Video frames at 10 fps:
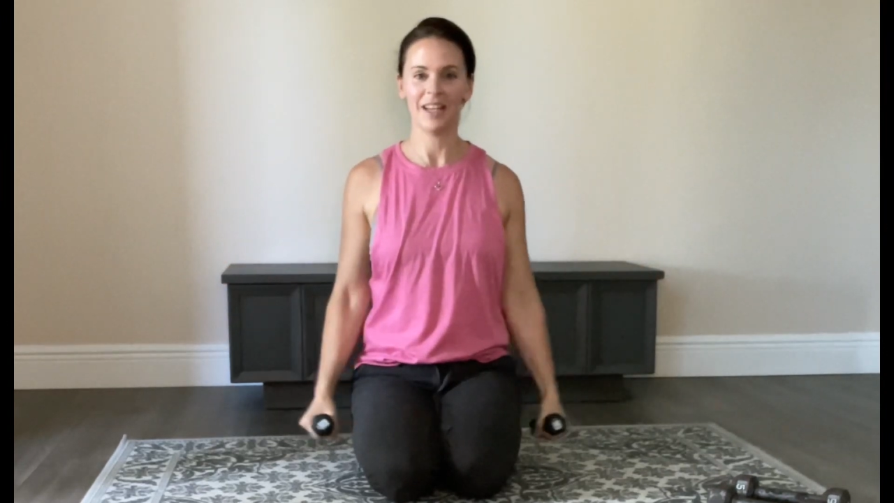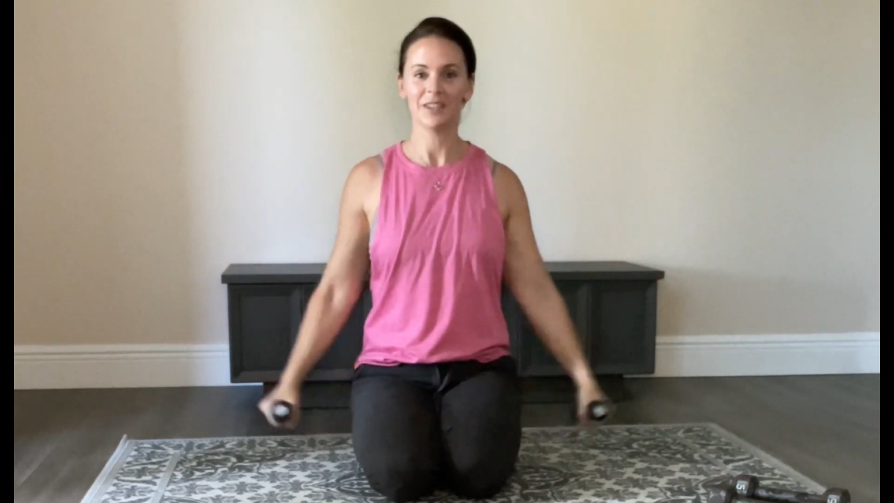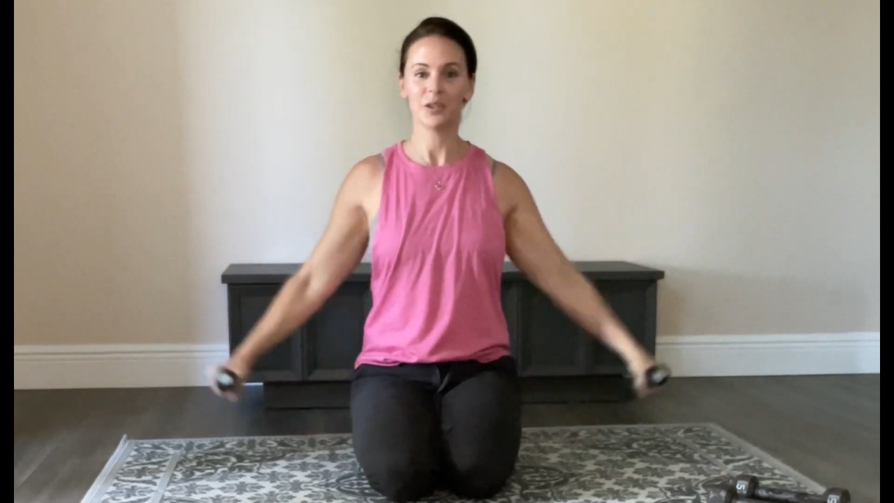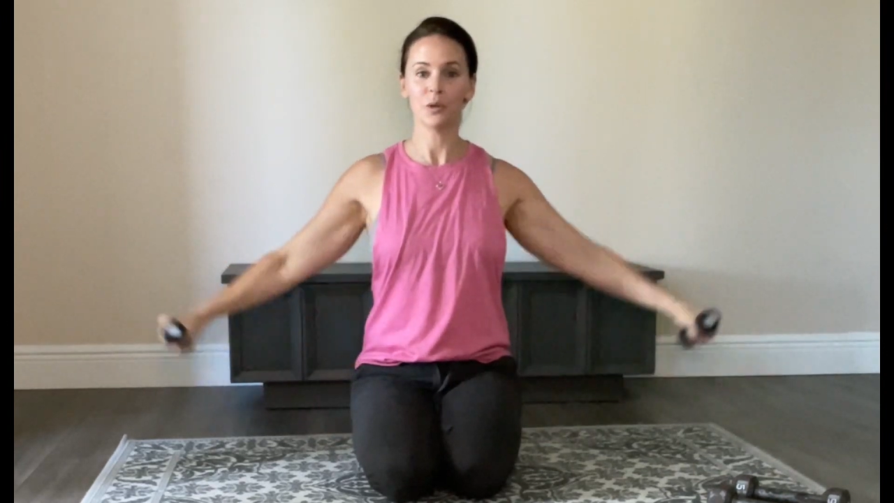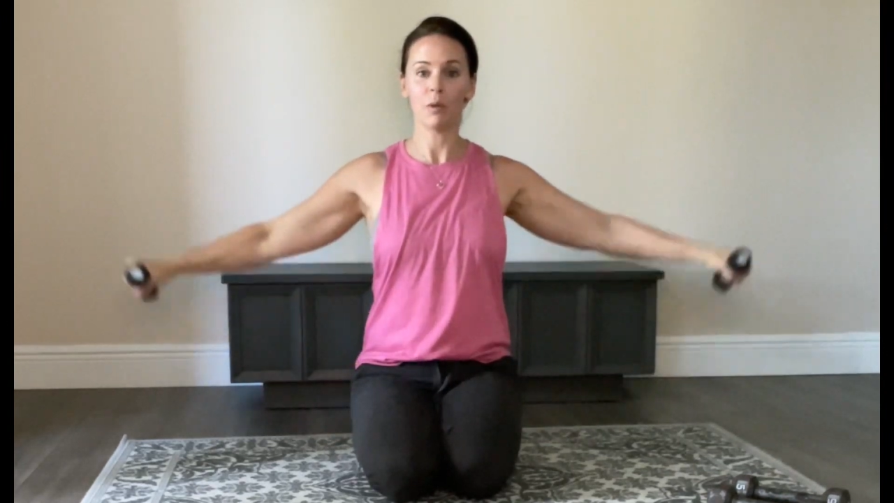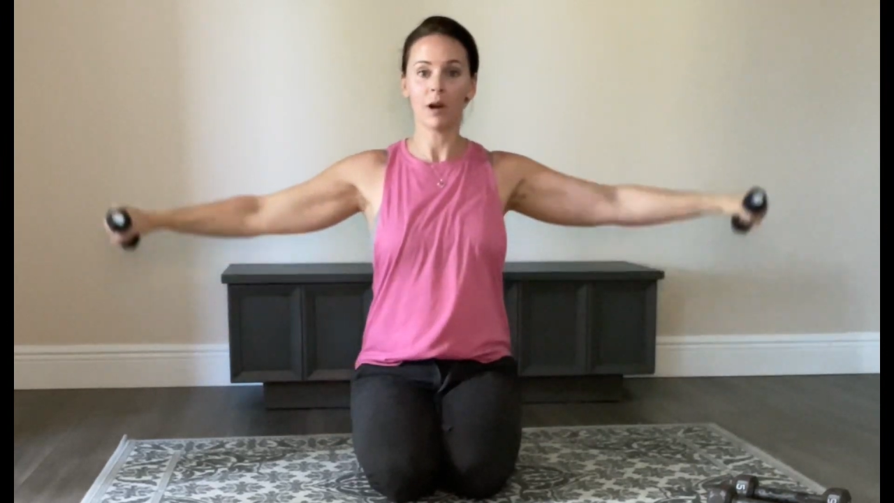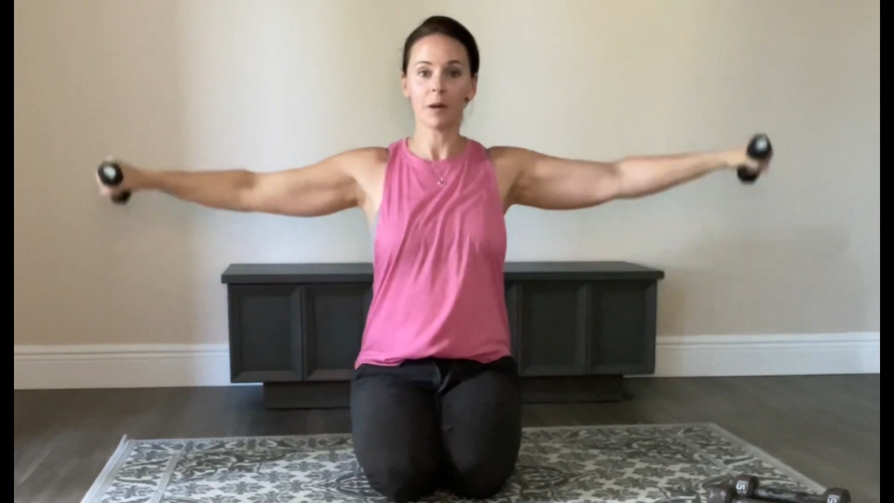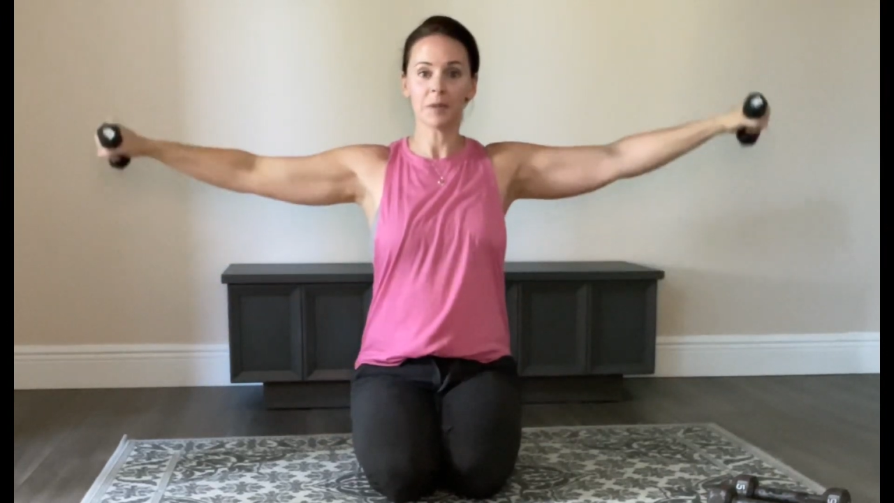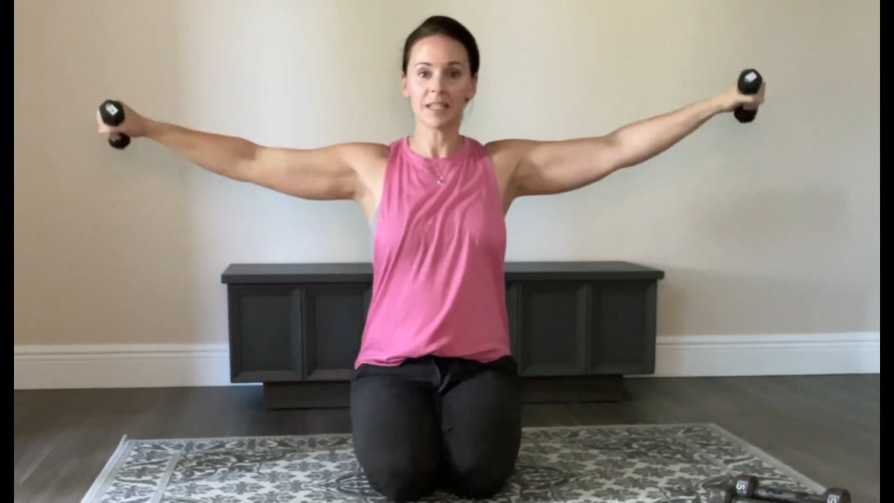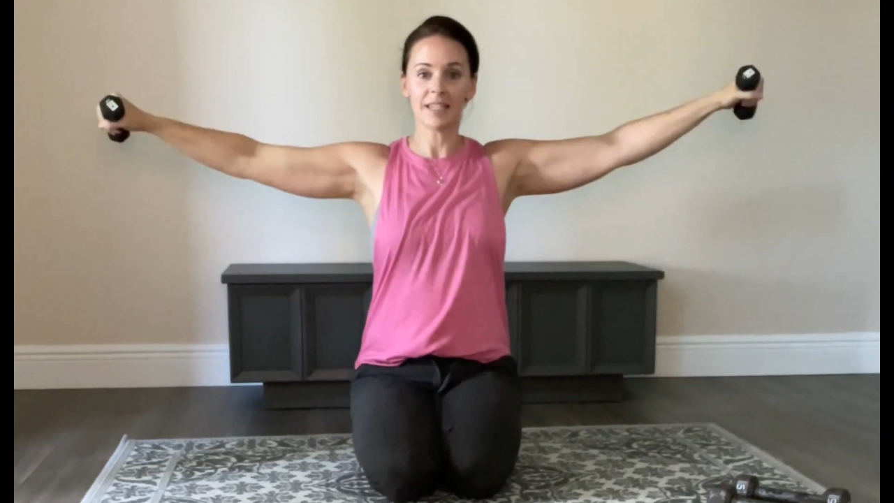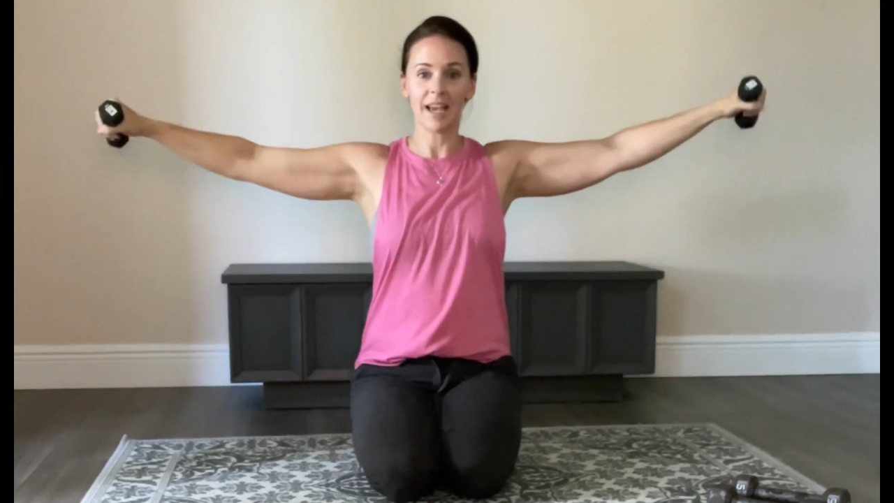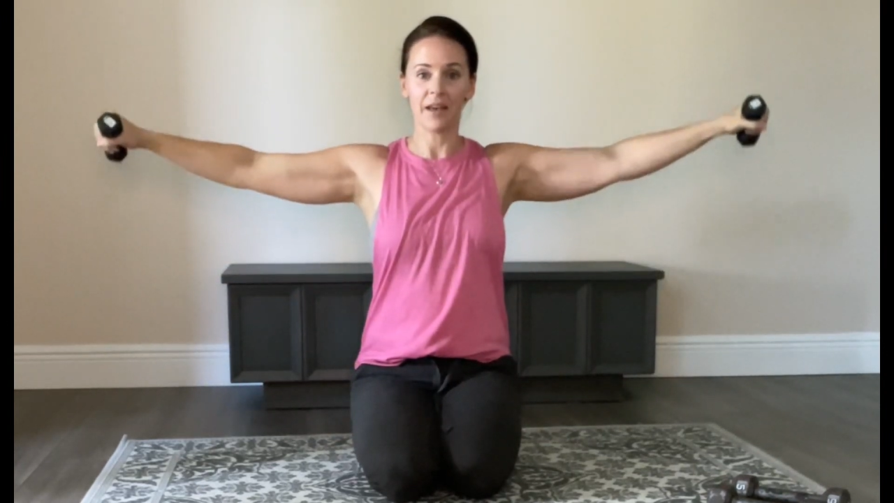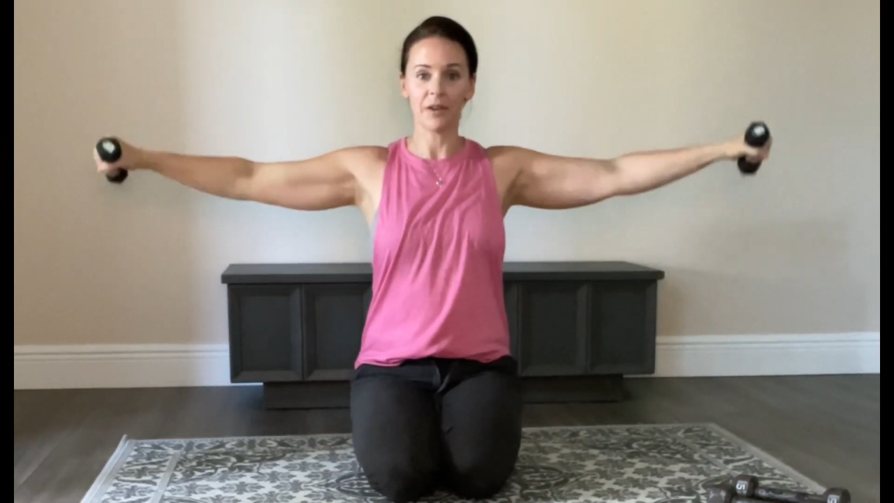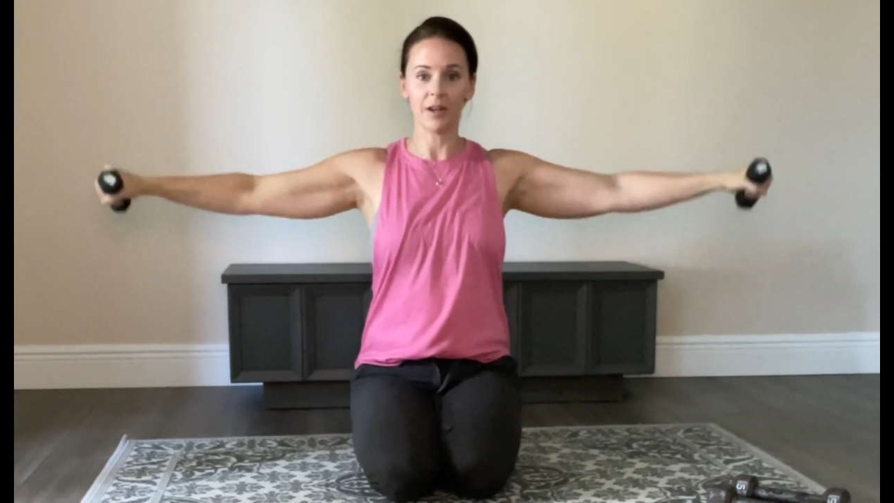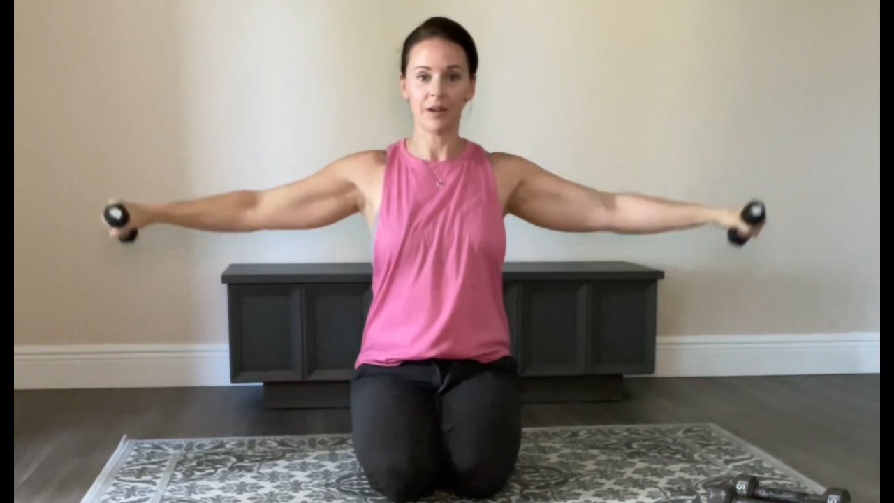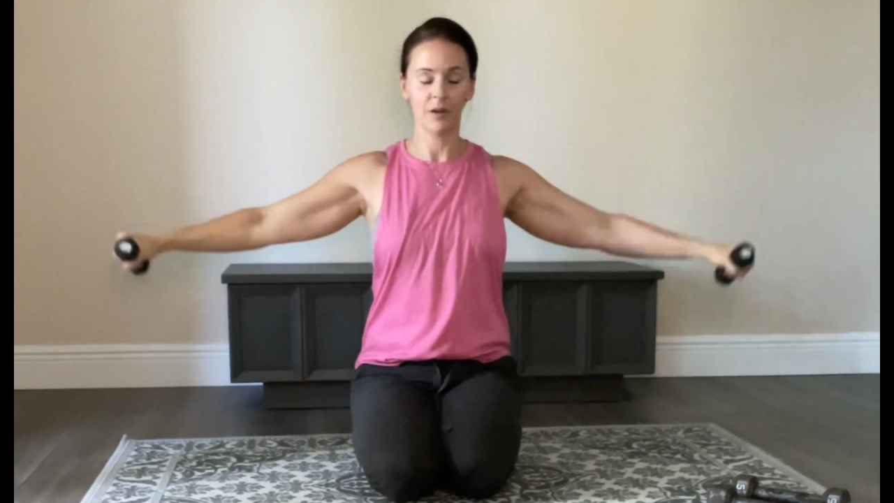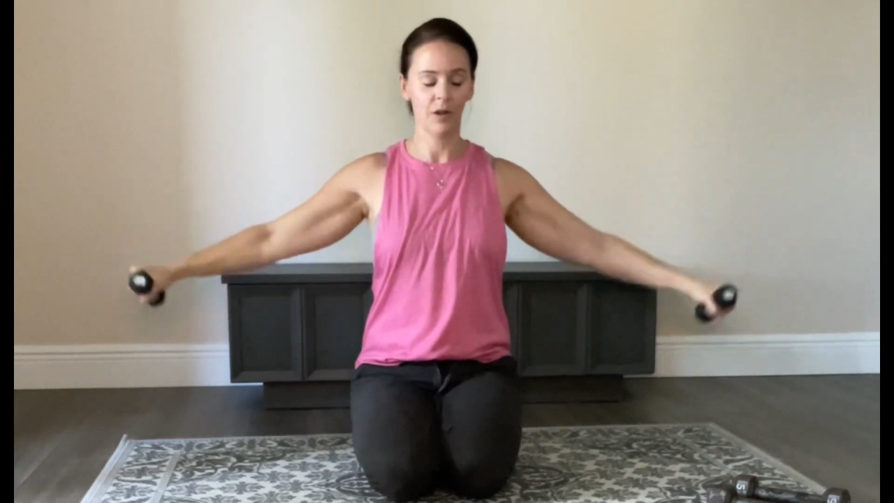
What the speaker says: 2 arms together,